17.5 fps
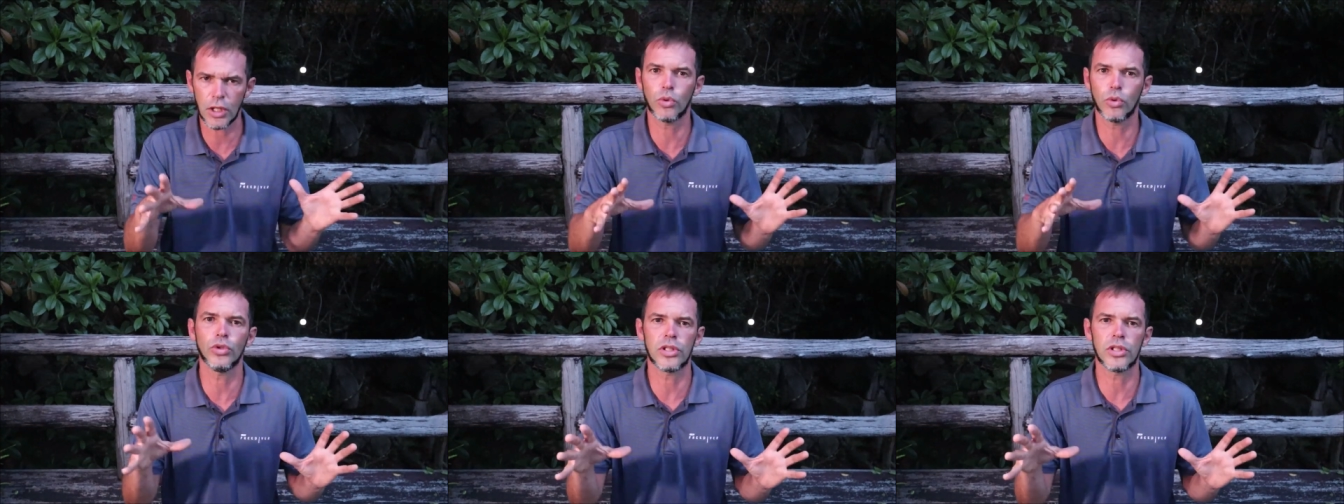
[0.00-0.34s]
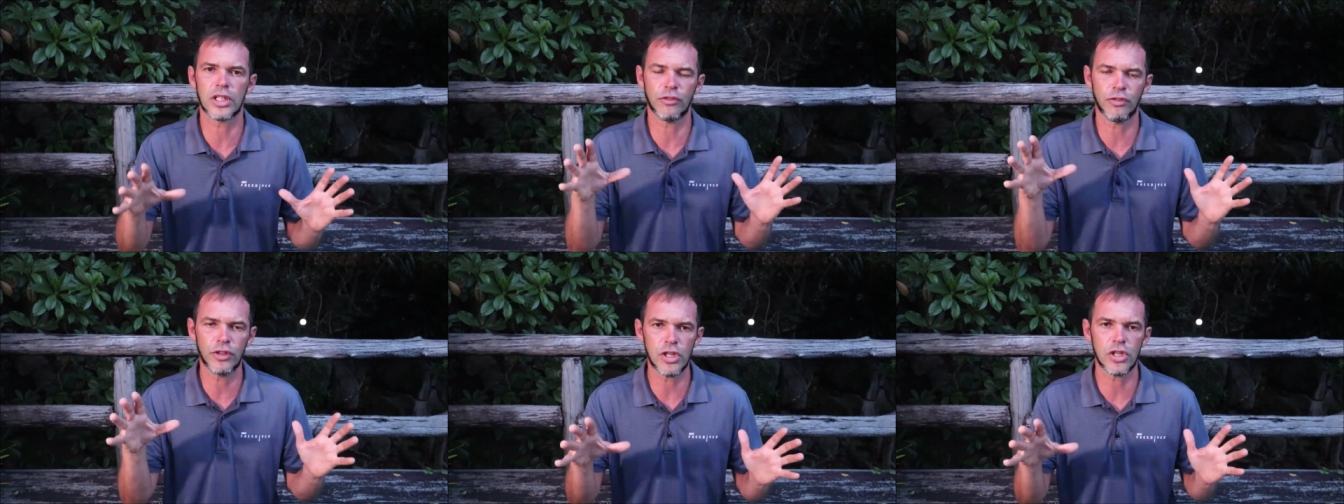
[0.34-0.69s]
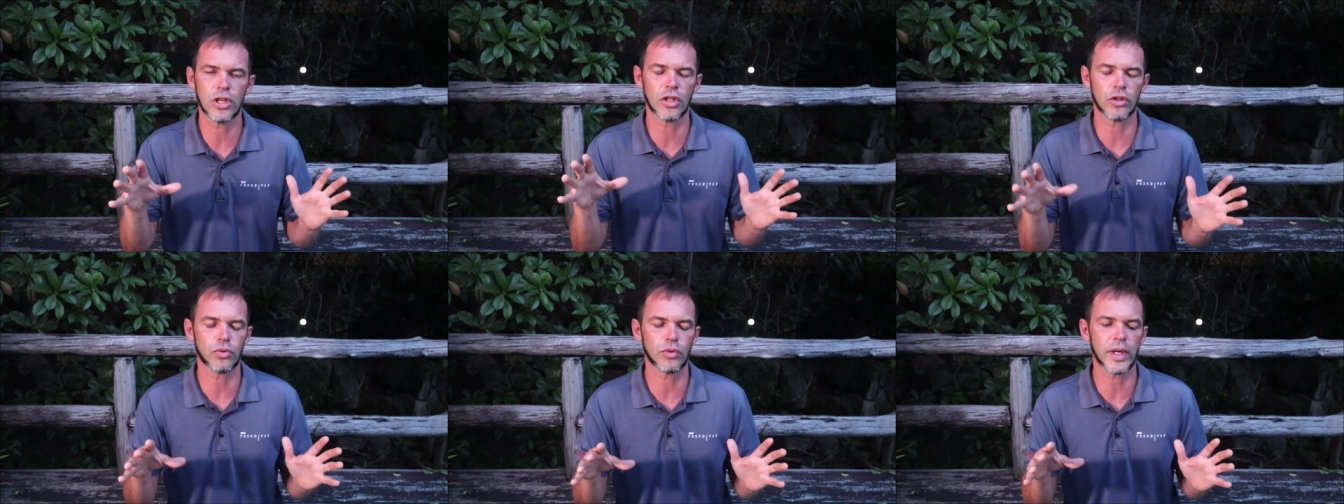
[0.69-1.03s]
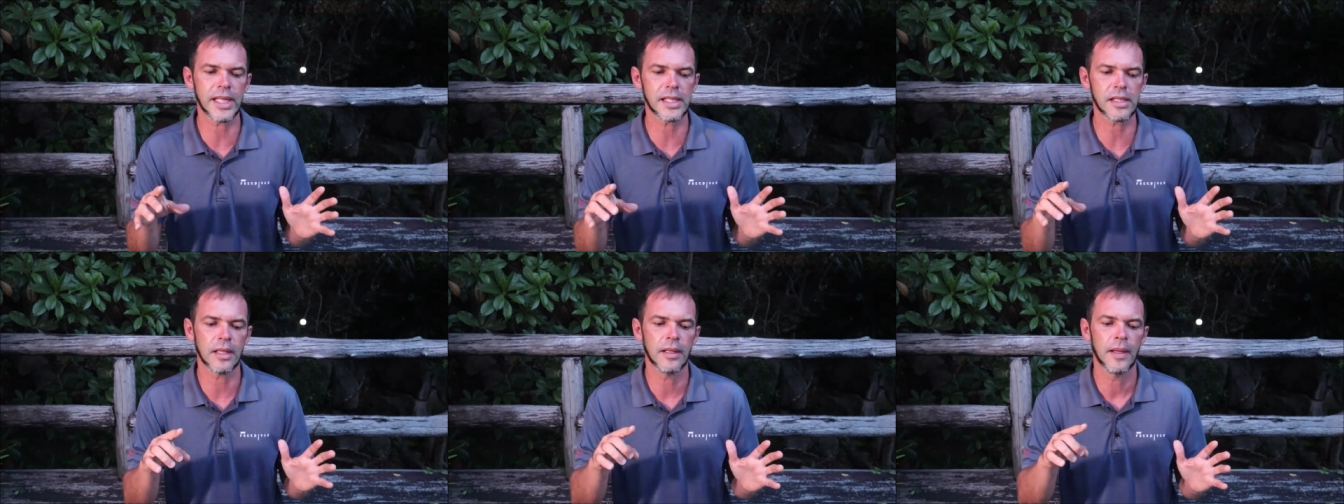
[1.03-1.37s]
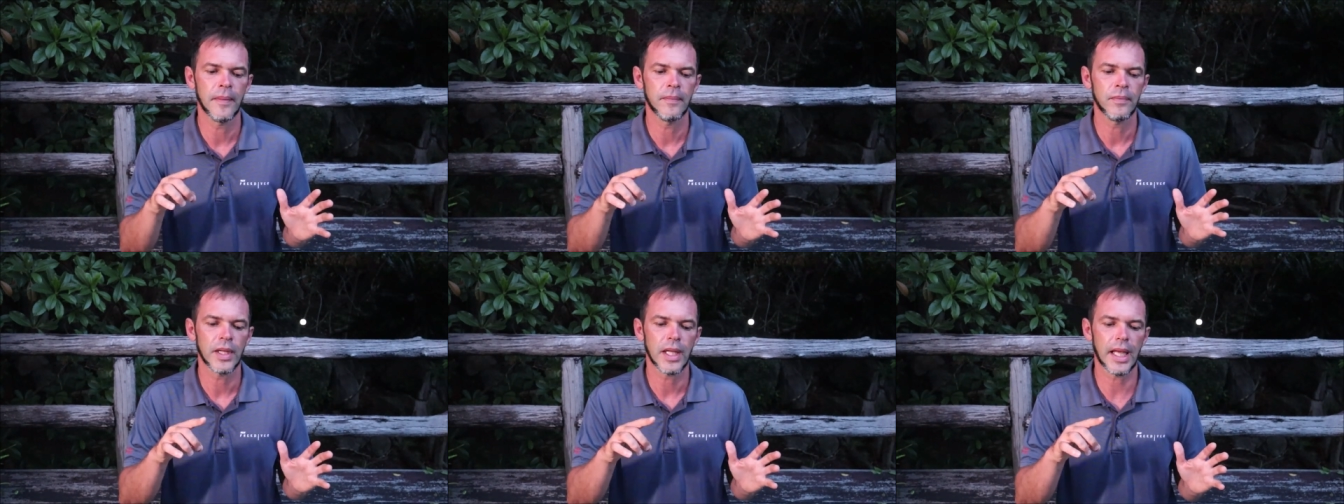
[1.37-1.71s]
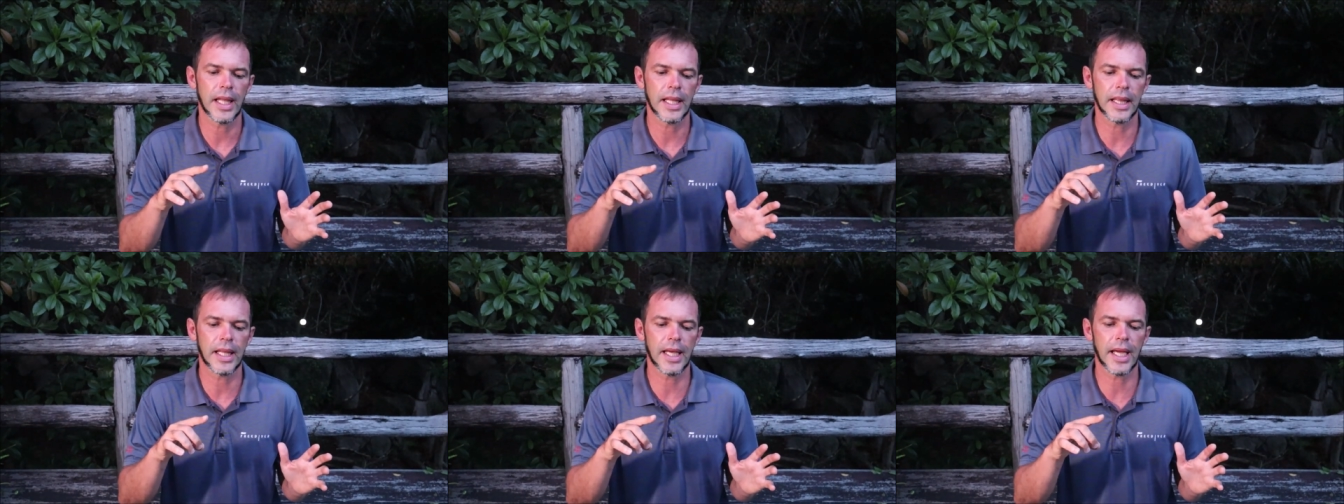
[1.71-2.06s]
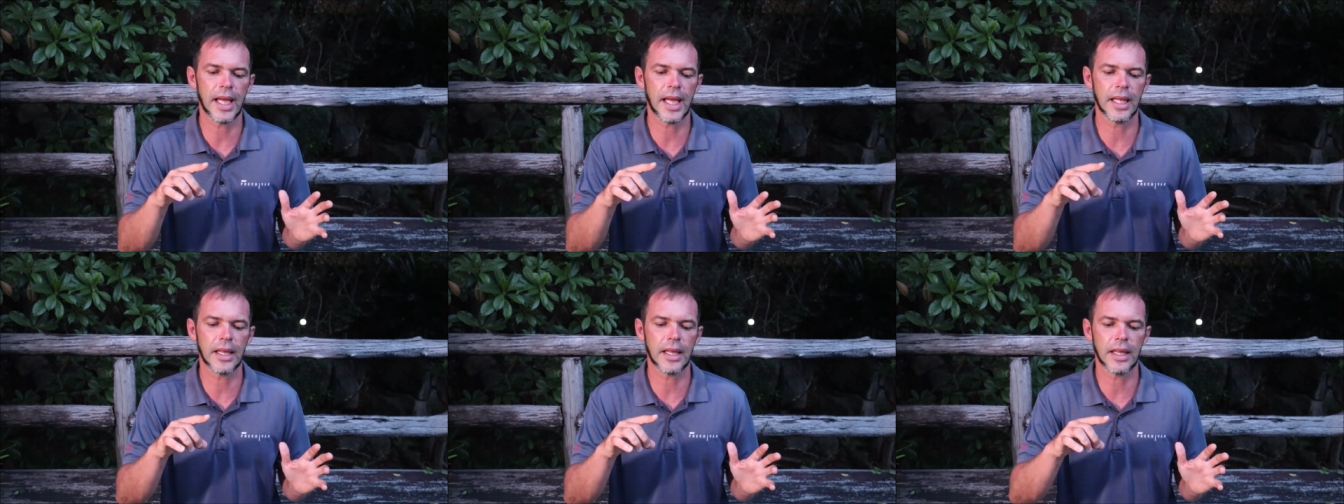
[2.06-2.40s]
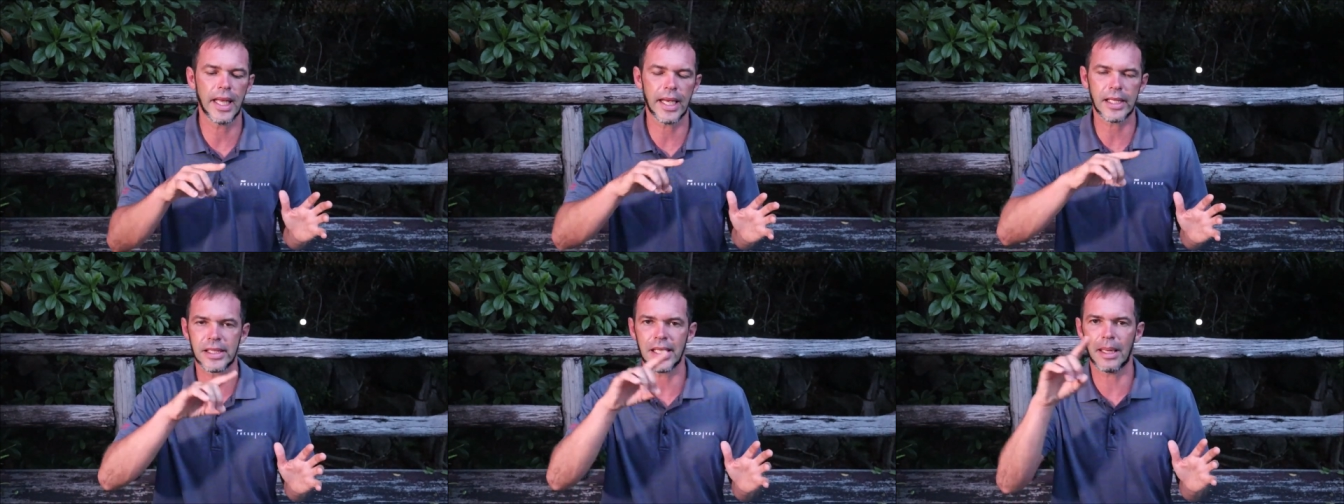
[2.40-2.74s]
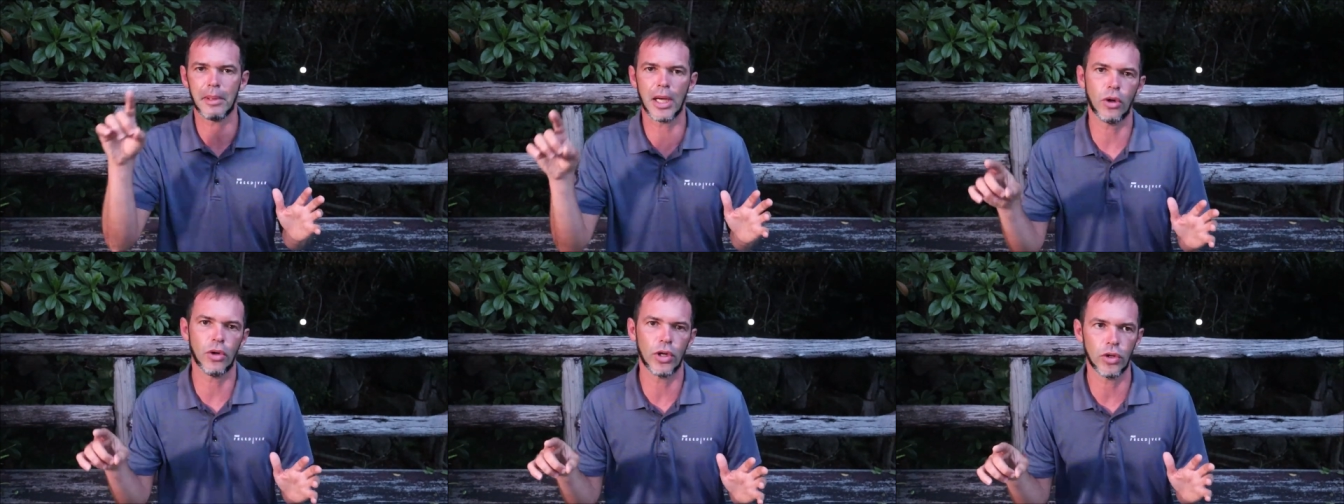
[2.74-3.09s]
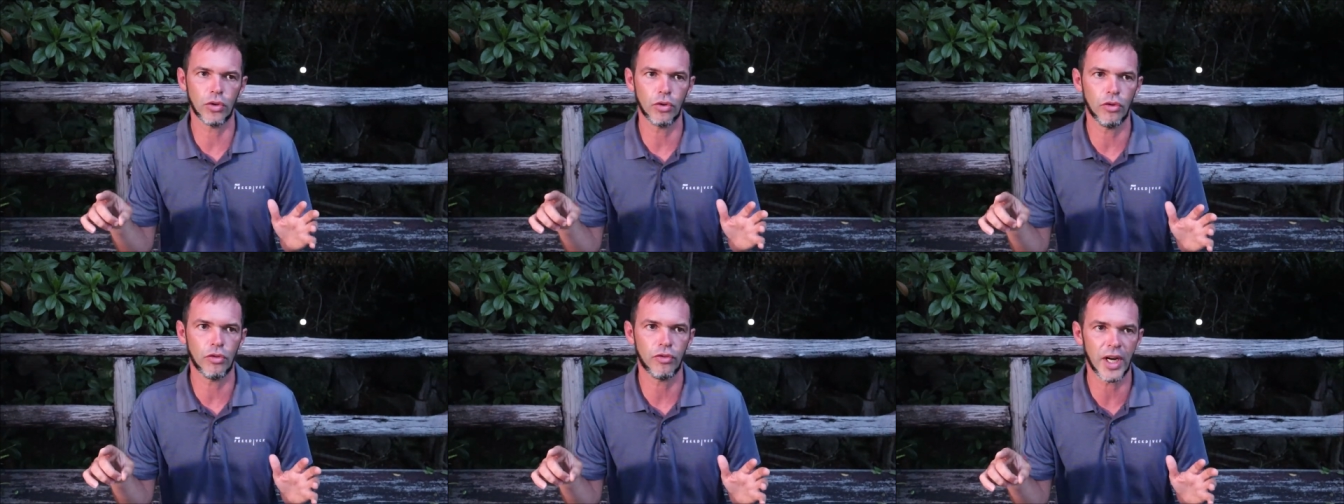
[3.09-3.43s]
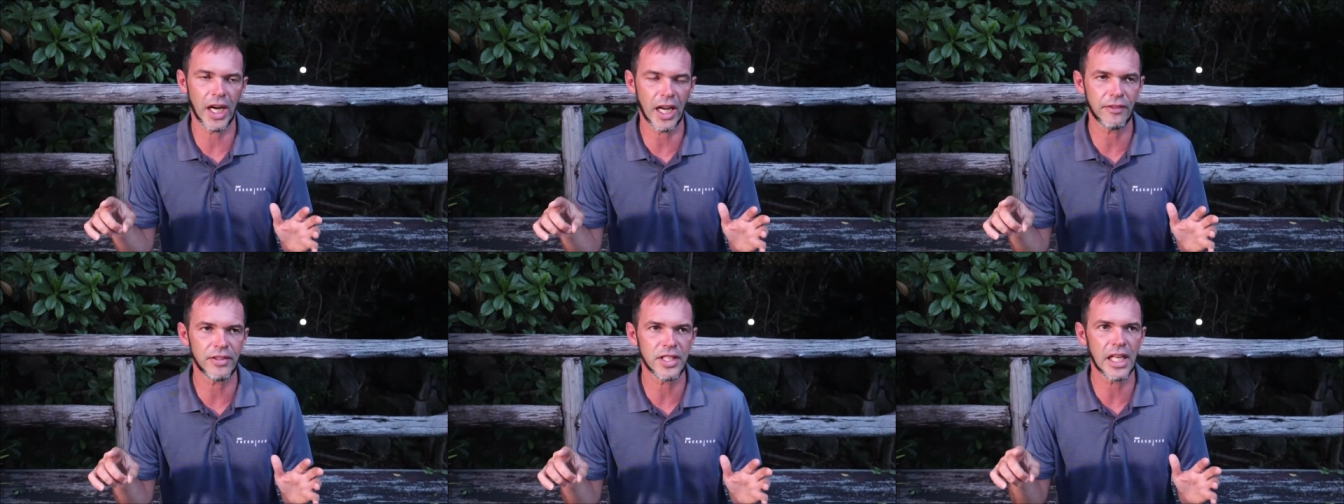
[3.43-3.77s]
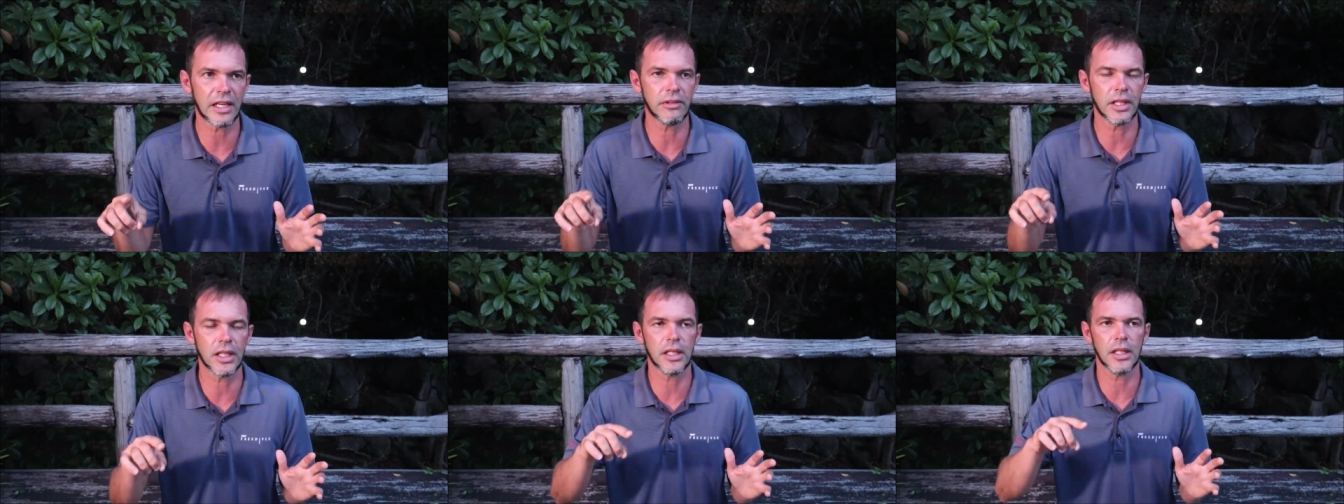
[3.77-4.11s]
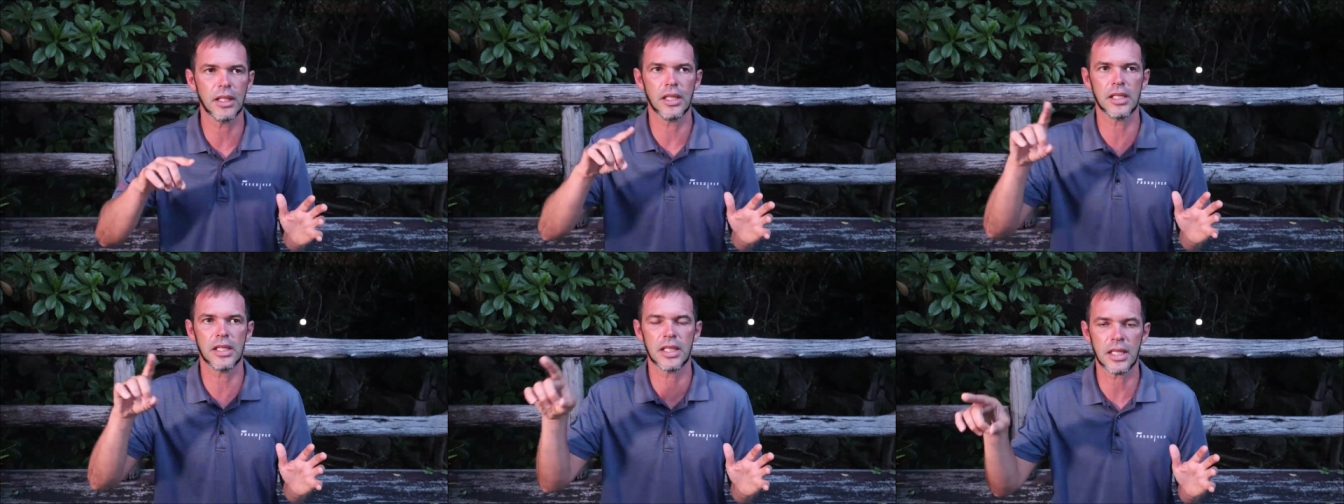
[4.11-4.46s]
good sufficient rest, and then next time I'm gonna do 570,